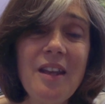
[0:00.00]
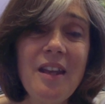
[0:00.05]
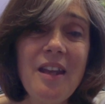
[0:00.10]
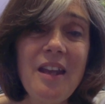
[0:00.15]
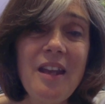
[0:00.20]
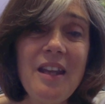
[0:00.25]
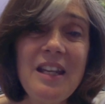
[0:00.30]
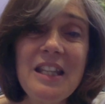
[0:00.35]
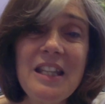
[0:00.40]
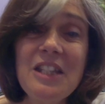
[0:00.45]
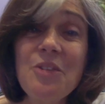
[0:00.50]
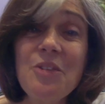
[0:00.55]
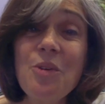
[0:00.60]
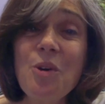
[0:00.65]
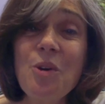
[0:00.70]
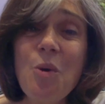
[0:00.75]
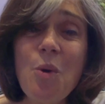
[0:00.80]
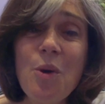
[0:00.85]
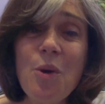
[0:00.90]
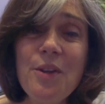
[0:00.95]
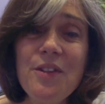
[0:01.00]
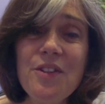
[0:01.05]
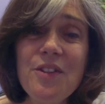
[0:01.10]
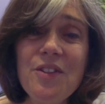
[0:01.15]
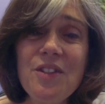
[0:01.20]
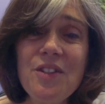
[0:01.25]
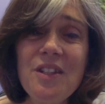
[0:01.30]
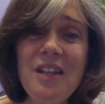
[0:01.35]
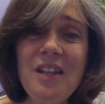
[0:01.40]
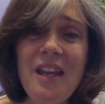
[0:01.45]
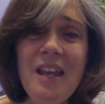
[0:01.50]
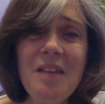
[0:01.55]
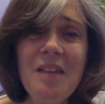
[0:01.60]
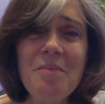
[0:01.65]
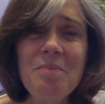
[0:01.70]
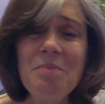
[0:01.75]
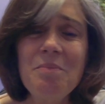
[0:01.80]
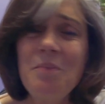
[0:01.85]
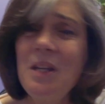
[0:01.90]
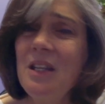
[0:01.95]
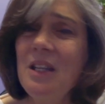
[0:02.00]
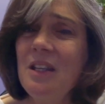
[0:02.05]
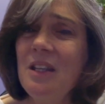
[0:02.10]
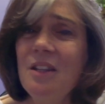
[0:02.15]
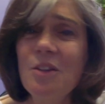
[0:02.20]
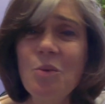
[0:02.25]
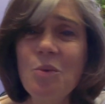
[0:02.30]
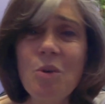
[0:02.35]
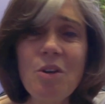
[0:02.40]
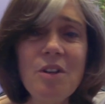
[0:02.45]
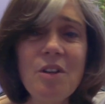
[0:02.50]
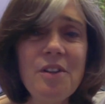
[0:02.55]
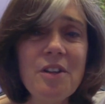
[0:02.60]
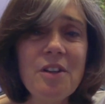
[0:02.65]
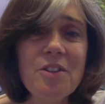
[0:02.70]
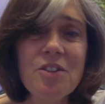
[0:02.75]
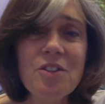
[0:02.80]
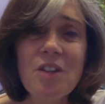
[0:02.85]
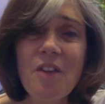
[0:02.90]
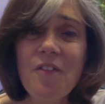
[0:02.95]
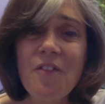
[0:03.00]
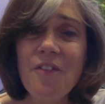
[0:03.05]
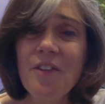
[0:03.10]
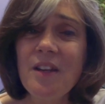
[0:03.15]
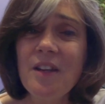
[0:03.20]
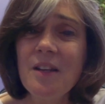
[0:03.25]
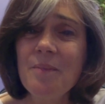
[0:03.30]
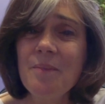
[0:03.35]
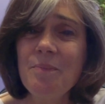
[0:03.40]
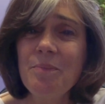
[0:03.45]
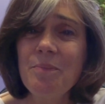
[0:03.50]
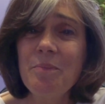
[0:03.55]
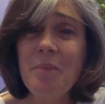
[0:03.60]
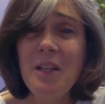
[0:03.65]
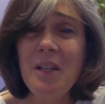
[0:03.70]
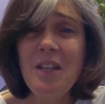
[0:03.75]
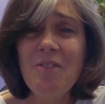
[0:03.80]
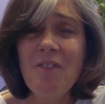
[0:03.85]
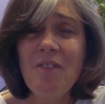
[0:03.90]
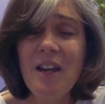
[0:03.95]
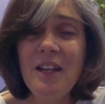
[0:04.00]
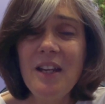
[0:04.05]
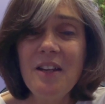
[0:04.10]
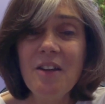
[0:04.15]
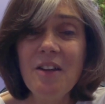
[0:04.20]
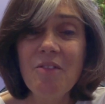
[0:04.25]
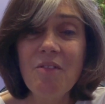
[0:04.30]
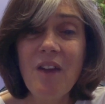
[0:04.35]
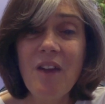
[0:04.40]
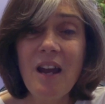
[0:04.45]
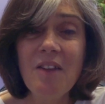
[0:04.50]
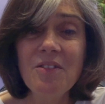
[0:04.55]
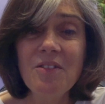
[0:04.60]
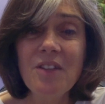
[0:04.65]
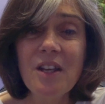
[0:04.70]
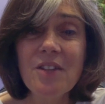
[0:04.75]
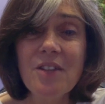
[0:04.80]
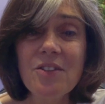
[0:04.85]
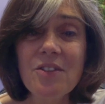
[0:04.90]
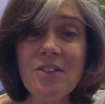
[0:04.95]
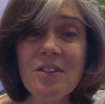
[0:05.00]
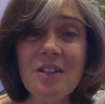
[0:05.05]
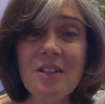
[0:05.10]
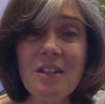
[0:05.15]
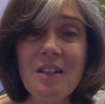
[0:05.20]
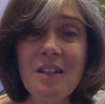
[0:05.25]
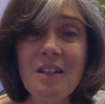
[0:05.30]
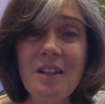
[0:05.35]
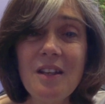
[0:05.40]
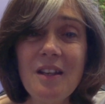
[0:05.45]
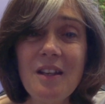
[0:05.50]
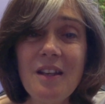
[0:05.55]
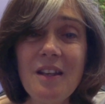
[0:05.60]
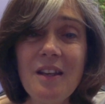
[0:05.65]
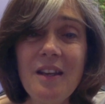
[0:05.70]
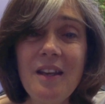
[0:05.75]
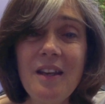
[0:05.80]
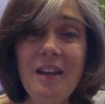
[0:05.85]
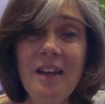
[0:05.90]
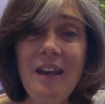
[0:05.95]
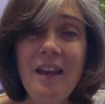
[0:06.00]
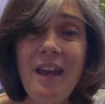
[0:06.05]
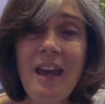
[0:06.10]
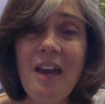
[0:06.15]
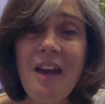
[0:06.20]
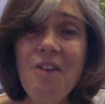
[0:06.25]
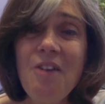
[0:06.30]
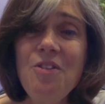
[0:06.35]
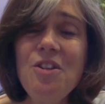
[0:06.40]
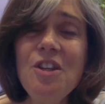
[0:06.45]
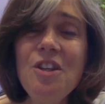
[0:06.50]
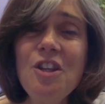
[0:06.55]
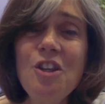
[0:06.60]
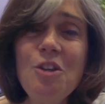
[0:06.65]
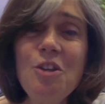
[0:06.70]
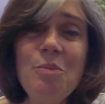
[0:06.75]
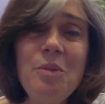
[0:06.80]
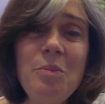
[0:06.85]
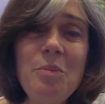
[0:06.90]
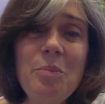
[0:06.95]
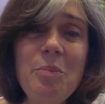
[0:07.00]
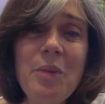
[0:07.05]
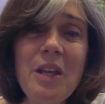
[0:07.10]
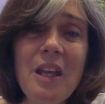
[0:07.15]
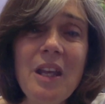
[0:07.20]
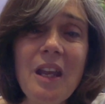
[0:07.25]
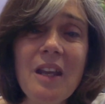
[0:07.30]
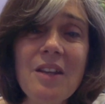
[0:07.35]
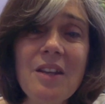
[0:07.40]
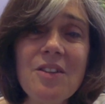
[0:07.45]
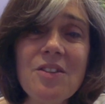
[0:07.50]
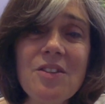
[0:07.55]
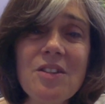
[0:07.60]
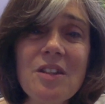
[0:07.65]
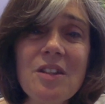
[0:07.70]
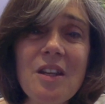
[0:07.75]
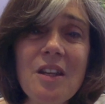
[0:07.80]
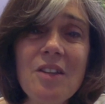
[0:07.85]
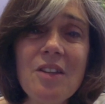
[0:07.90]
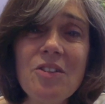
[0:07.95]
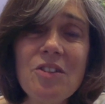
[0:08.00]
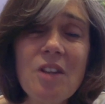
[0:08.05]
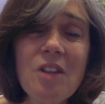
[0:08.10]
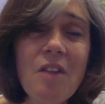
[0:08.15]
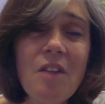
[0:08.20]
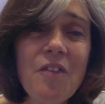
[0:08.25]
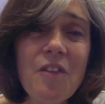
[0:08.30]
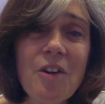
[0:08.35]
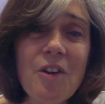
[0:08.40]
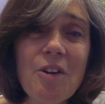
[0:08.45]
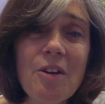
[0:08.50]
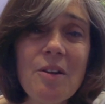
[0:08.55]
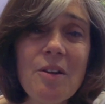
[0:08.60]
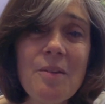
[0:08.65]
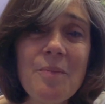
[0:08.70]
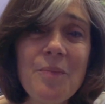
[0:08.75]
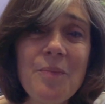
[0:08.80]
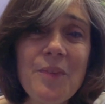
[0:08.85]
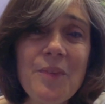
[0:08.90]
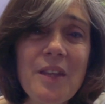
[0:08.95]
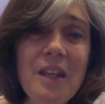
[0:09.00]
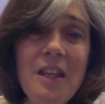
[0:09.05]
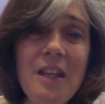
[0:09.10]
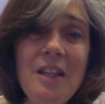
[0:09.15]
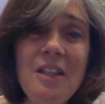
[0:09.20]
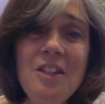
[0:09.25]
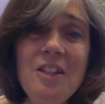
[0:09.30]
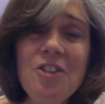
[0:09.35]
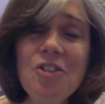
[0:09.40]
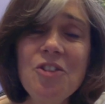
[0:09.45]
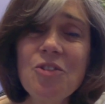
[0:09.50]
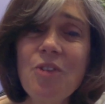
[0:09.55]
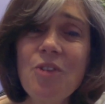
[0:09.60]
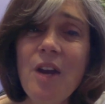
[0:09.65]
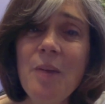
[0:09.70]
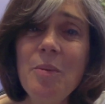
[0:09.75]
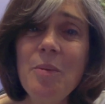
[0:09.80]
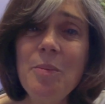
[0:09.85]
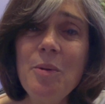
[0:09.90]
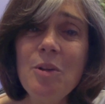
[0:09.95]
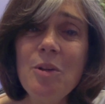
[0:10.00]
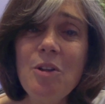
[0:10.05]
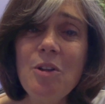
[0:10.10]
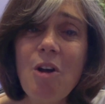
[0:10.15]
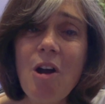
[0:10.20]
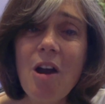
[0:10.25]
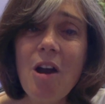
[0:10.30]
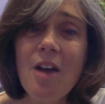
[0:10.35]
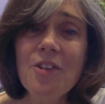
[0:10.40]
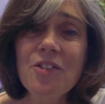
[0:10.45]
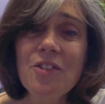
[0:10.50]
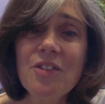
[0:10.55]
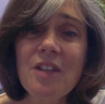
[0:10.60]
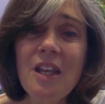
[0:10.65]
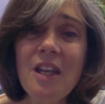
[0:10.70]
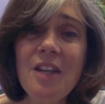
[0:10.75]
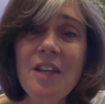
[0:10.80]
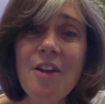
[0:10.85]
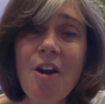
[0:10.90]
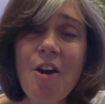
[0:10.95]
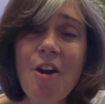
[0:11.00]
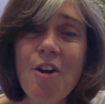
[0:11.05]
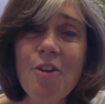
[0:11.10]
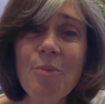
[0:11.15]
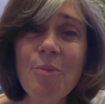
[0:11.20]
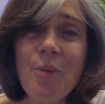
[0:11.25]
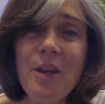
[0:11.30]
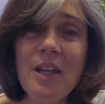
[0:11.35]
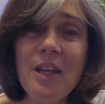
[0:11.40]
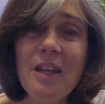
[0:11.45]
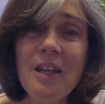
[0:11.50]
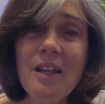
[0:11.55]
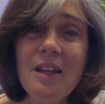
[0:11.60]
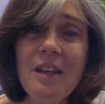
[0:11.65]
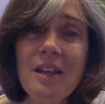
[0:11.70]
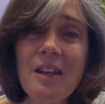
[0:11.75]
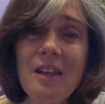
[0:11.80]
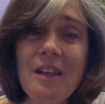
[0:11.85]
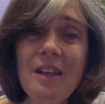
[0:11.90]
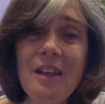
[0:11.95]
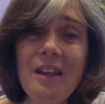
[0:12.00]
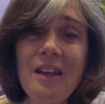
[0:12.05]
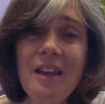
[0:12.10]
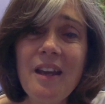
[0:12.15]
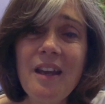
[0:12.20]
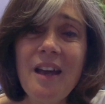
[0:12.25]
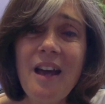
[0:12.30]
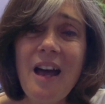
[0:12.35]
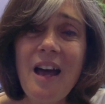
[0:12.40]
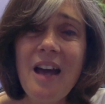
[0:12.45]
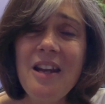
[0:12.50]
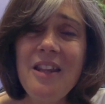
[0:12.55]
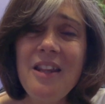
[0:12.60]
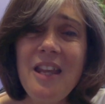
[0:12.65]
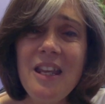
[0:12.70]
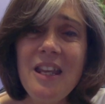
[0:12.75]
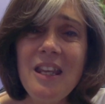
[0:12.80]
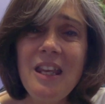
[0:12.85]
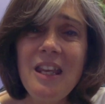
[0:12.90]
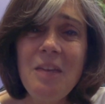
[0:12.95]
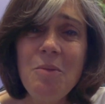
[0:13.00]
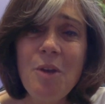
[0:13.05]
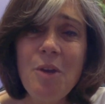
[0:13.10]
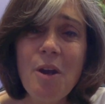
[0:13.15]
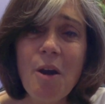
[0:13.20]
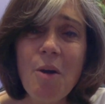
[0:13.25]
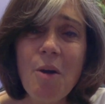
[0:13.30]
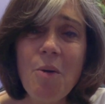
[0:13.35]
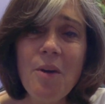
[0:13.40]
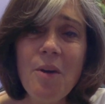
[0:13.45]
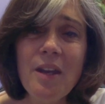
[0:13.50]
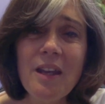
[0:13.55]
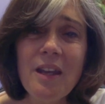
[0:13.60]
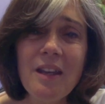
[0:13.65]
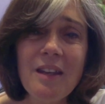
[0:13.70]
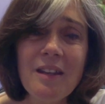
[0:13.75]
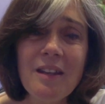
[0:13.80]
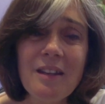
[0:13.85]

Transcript: And as I record this today, many in the world are suffering, many right around us. How do human beings suffer indescribable loss and heartbreak? How do they keep going?